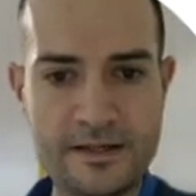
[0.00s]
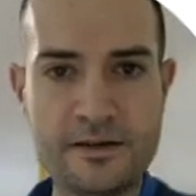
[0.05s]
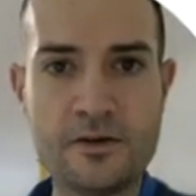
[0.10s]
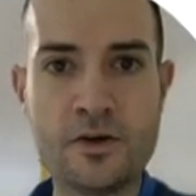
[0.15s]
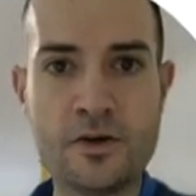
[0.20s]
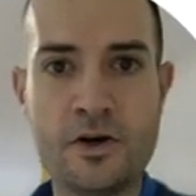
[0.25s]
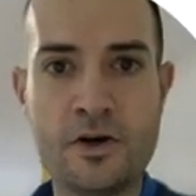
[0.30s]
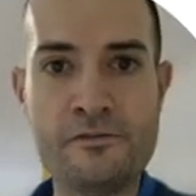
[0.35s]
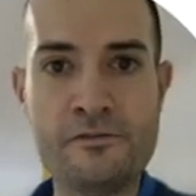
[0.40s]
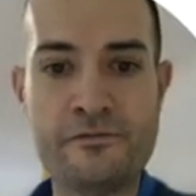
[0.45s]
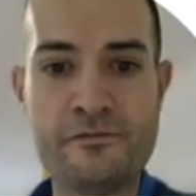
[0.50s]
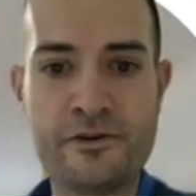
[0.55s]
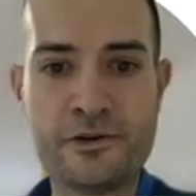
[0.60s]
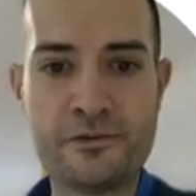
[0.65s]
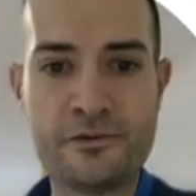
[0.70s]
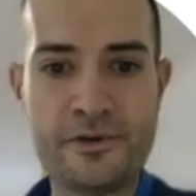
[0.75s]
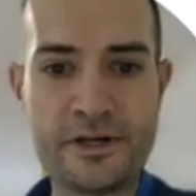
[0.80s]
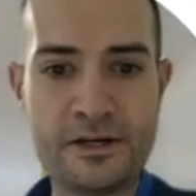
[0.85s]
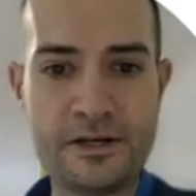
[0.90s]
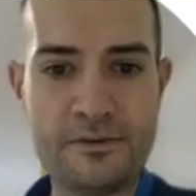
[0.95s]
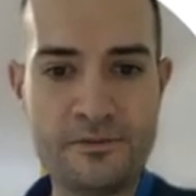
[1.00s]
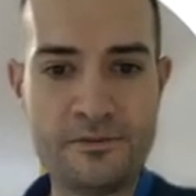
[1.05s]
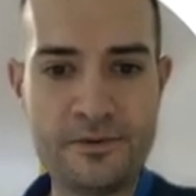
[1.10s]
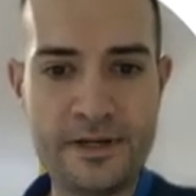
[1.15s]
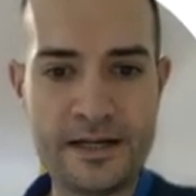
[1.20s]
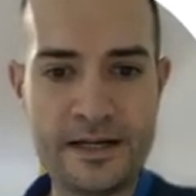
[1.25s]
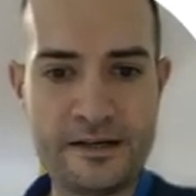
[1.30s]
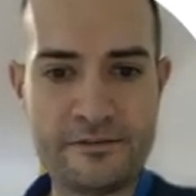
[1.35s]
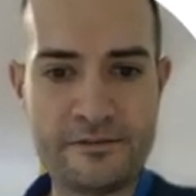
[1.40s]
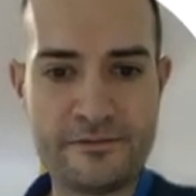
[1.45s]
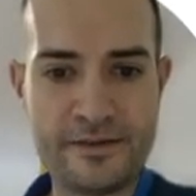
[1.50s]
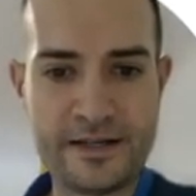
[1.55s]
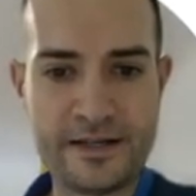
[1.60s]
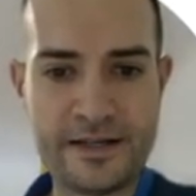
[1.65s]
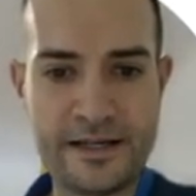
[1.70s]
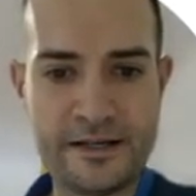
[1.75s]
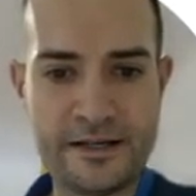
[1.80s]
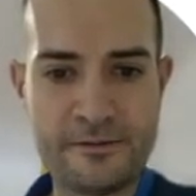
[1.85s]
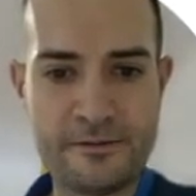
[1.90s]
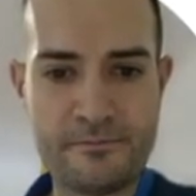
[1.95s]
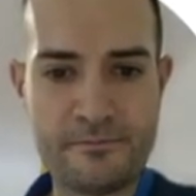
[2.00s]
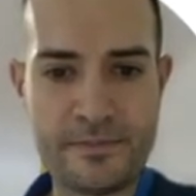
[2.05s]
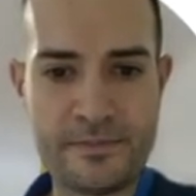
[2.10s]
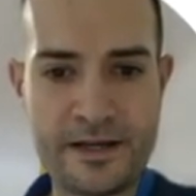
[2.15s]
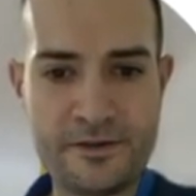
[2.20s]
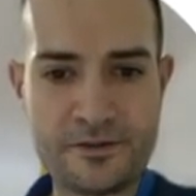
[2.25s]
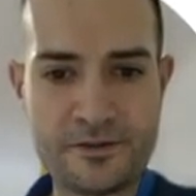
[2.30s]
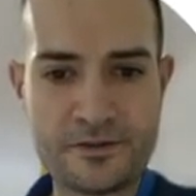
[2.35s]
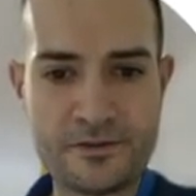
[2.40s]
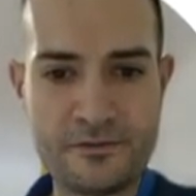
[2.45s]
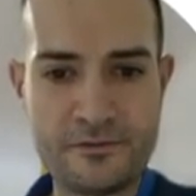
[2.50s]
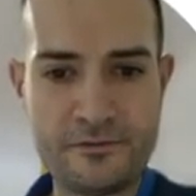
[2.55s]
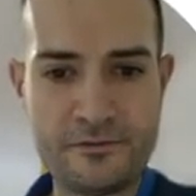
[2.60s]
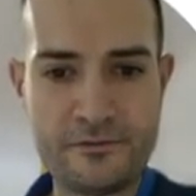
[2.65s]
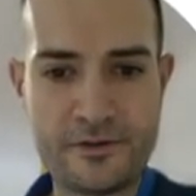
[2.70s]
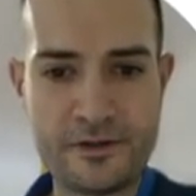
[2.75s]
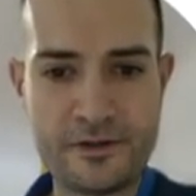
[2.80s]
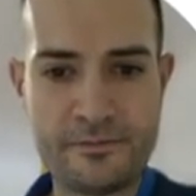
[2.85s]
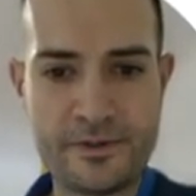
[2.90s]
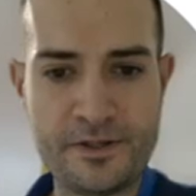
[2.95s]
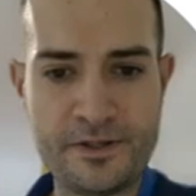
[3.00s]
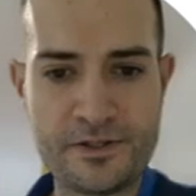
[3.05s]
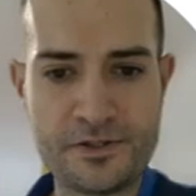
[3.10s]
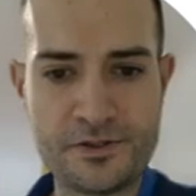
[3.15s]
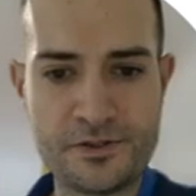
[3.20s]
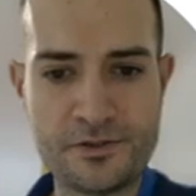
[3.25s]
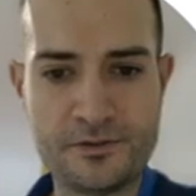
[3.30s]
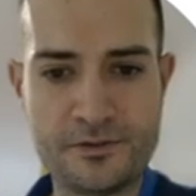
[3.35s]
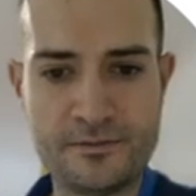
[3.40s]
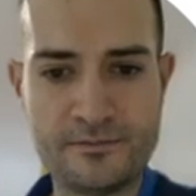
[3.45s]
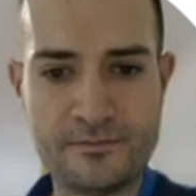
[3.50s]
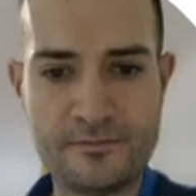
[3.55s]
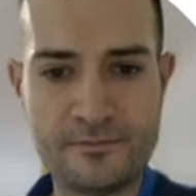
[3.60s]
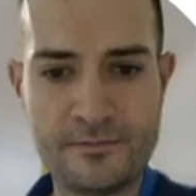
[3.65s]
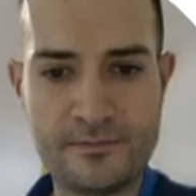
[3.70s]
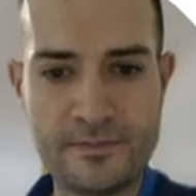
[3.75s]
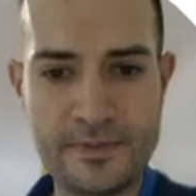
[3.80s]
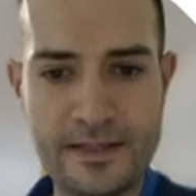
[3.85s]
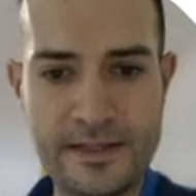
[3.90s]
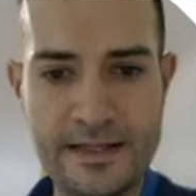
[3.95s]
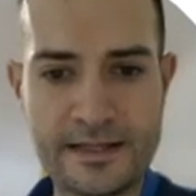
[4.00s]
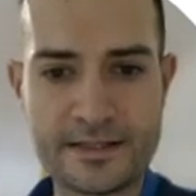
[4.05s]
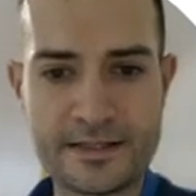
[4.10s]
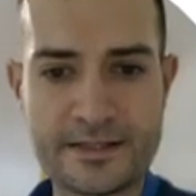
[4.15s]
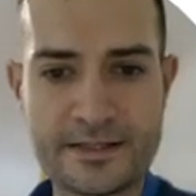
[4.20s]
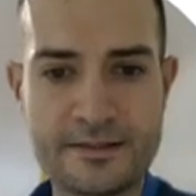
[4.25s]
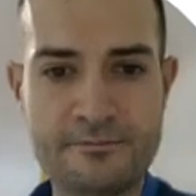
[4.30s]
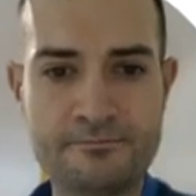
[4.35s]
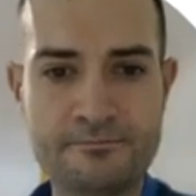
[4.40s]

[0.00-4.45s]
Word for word: going forward, we have again minus 4.2x